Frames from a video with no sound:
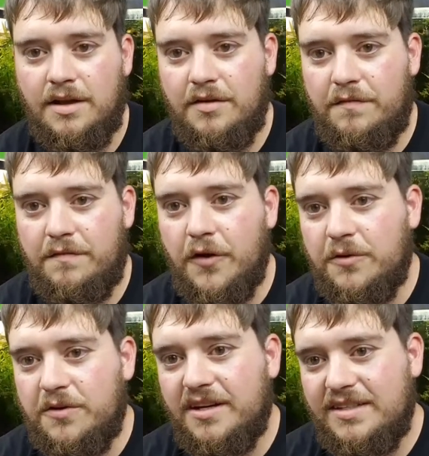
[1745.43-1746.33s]
Food
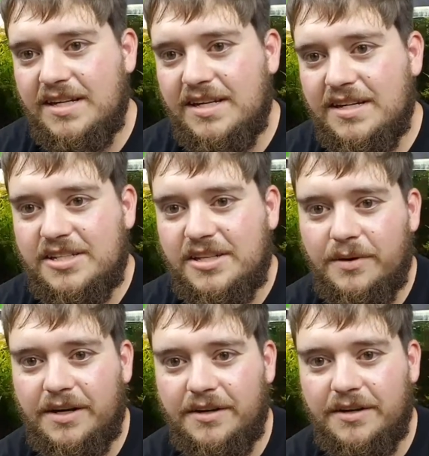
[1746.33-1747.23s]
cooked in a slower
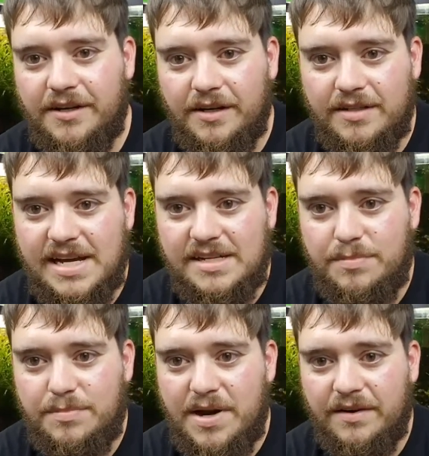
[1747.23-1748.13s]
cooker tastes
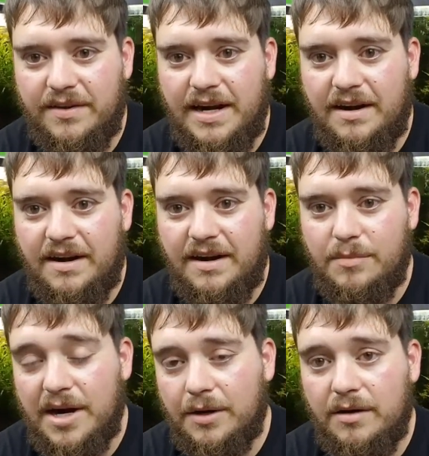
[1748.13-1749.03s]
better than out of a
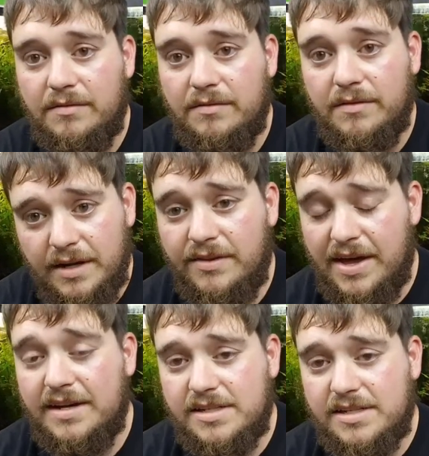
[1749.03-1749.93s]
microwave. That
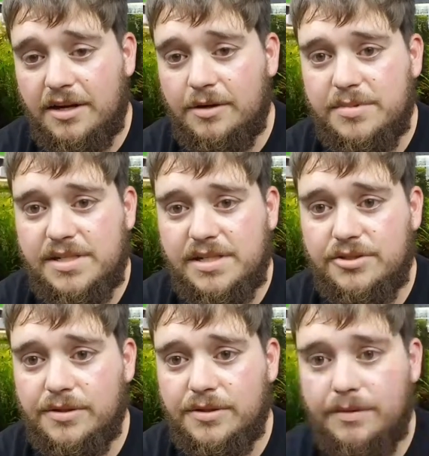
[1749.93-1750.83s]
is 100%
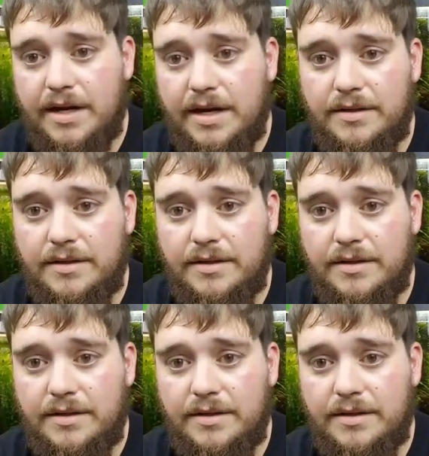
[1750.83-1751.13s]
true, yeah.